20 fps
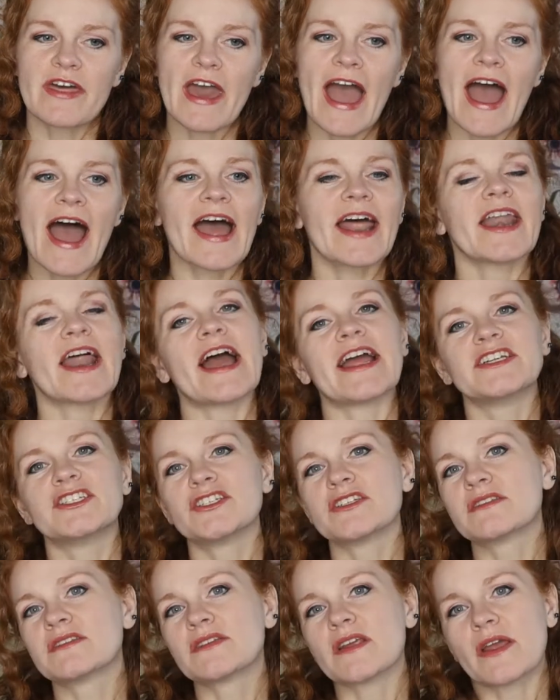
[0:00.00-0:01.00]
that,
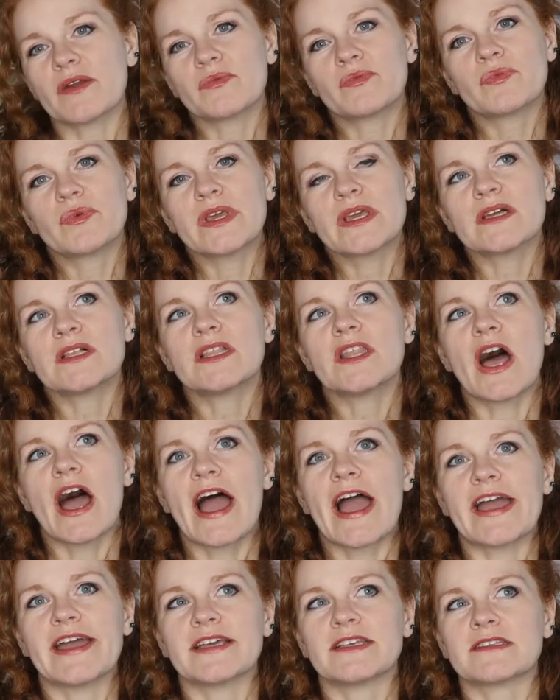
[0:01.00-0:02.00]
I
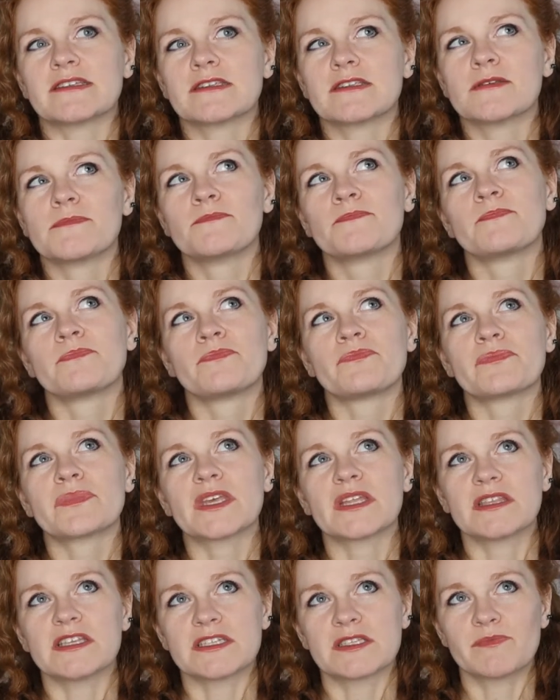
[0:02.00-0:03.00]
realized
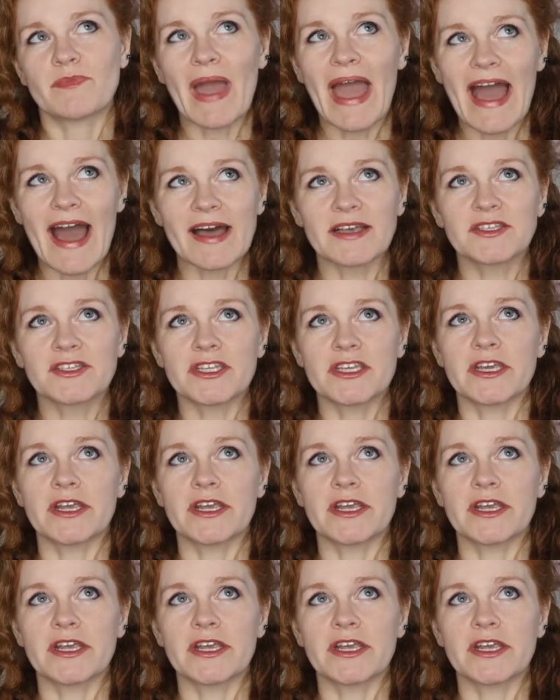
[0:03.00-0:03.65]
that this past